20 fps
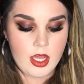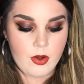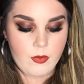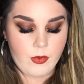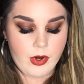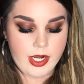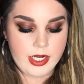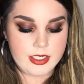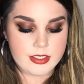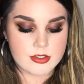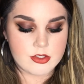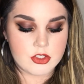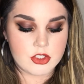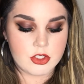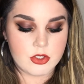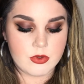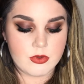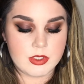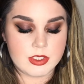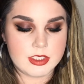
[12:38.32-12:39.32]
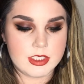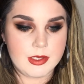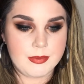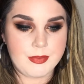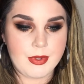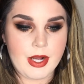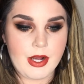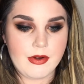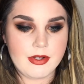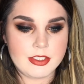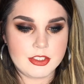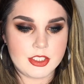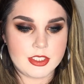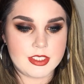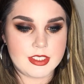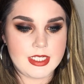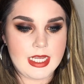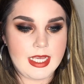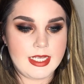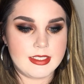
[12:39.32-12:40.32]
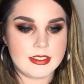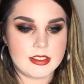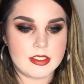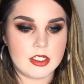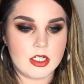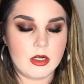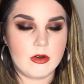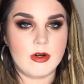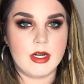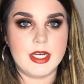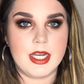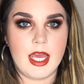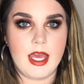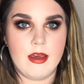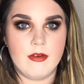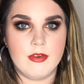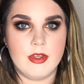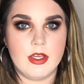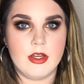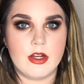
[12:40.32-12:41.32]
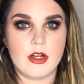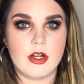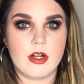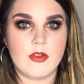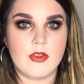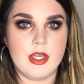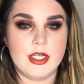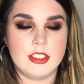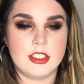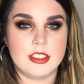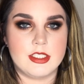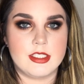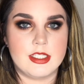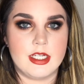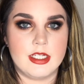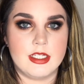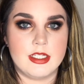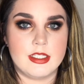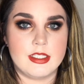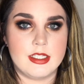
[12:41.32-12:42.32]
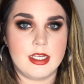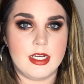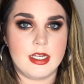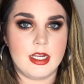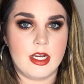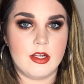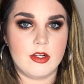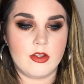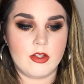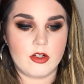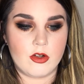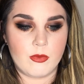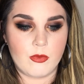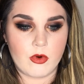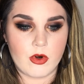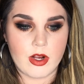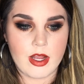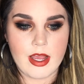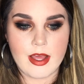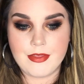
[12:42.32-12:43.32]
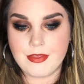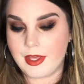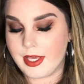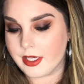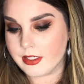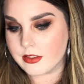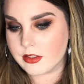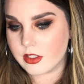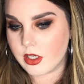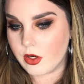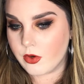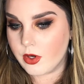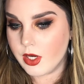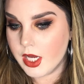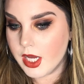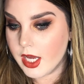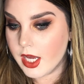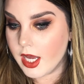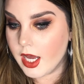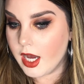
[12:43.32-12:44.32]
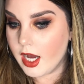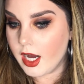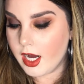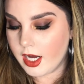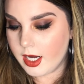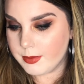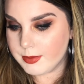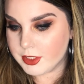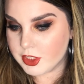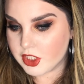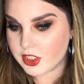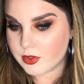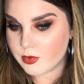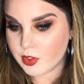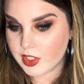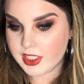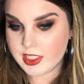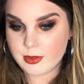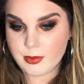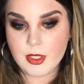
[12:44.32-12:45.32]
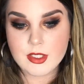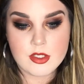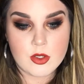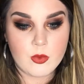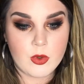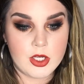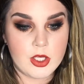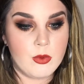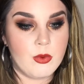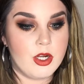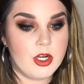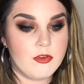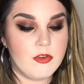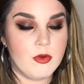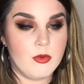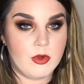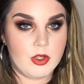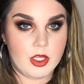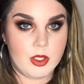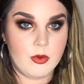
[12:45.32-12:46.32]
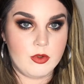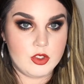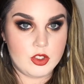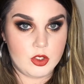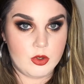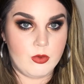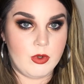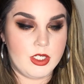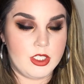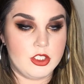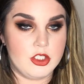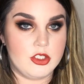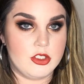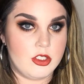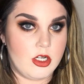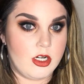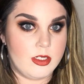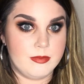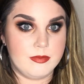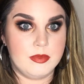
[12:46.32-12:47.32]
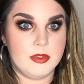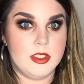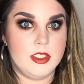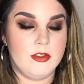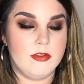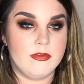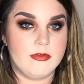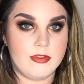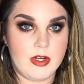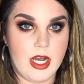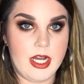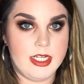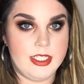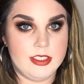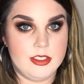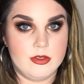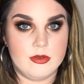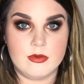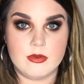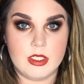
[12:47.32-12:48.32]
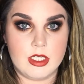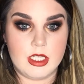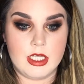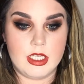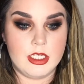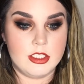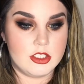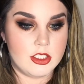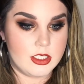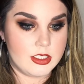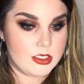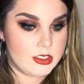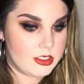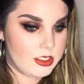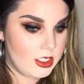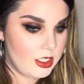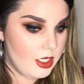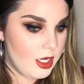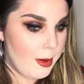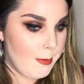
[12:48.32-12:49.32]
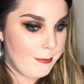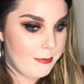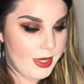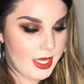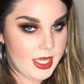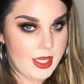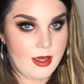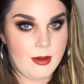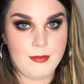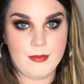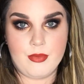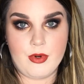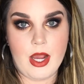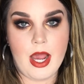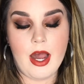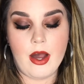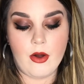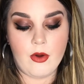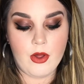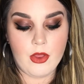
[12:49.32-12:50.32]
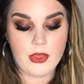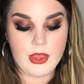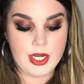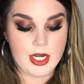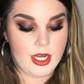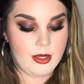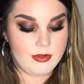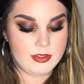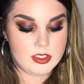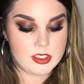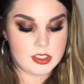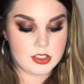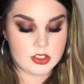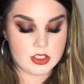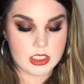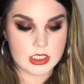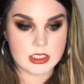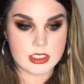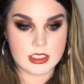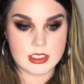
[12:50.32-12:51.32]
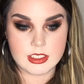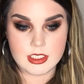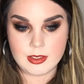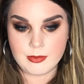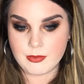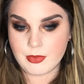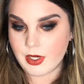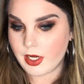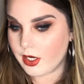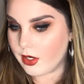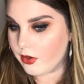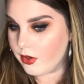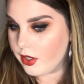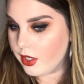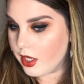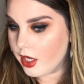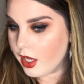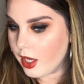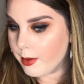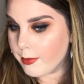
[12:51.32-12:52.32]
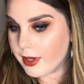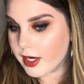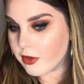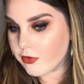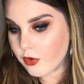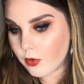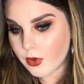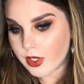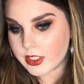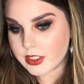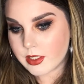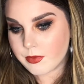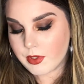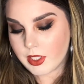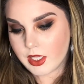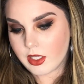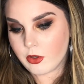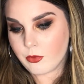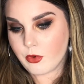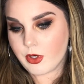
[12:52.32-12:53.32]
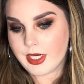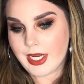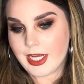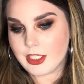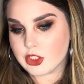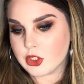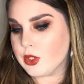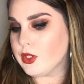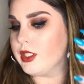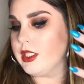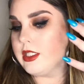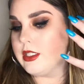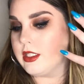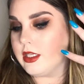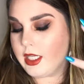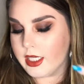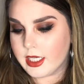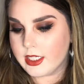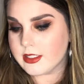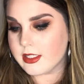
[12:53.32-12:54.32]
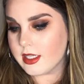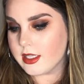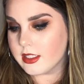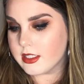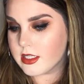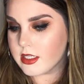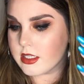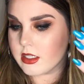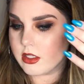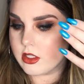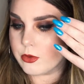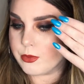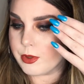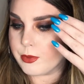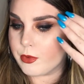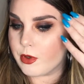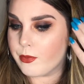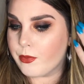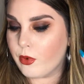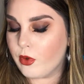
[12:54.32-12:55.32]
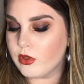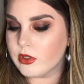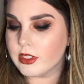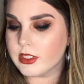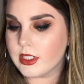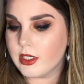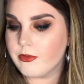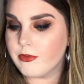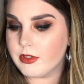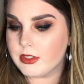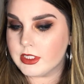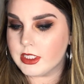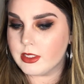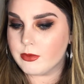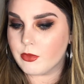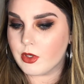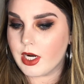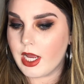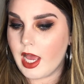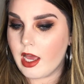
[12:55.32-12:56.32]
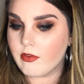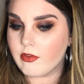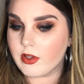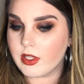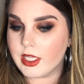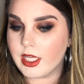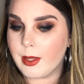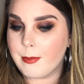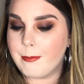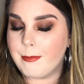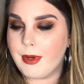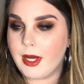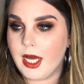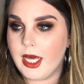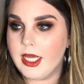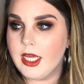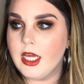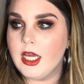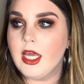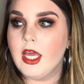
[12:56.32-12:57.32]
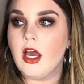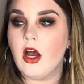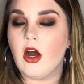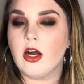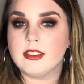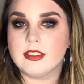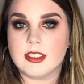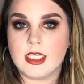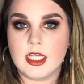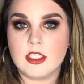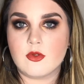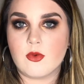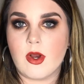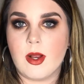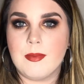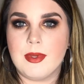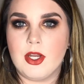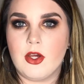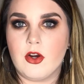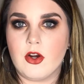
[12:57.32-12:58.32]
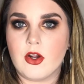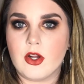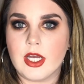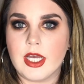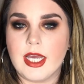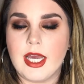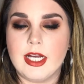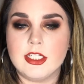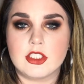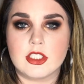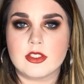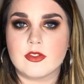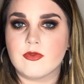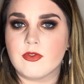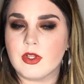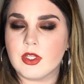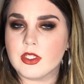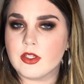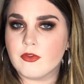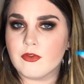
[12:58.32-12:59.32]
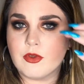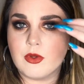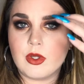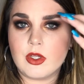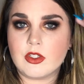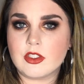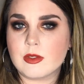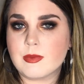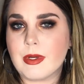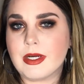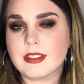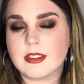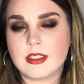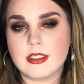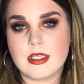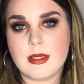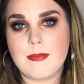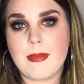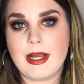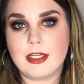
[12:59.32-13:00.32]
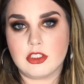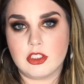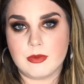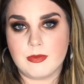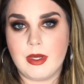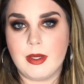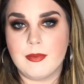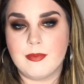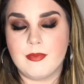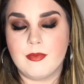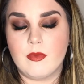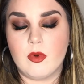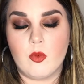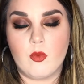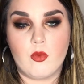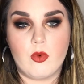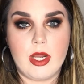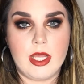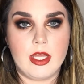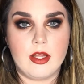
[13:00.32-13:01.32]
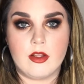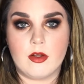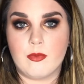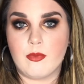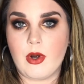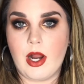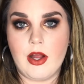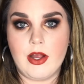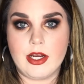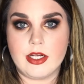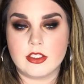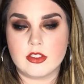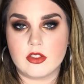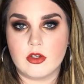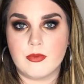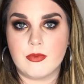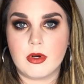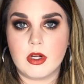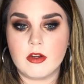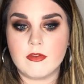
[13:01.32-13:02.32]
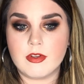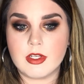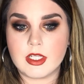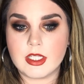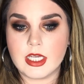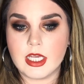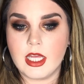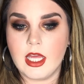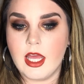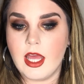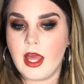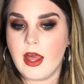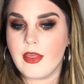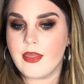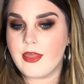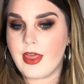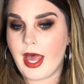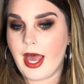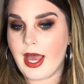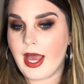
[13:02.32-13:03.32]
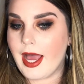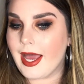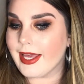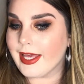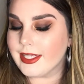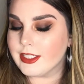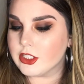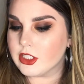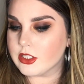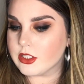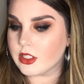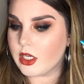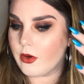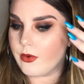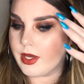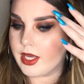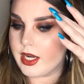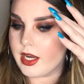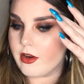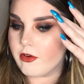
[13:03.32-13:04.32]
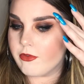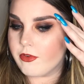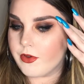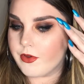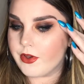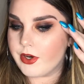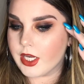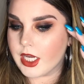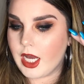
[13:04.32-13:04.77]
Whereas to a Dipbrow, it just tends to go on heavier. They just tend to stand out a little more, I think. So it just really depends on what you want. If you really do want a sharp, defined, really just bam brow, then I would suggest the Dipbrow. But if you want something a little more natural, like I said, this is a little bit more bold because I filled it in more heavily. But on days where I'm in a hurry, I just fill in a few little spots because it matches my regular brow hair so perfectly that I can just go in and fill in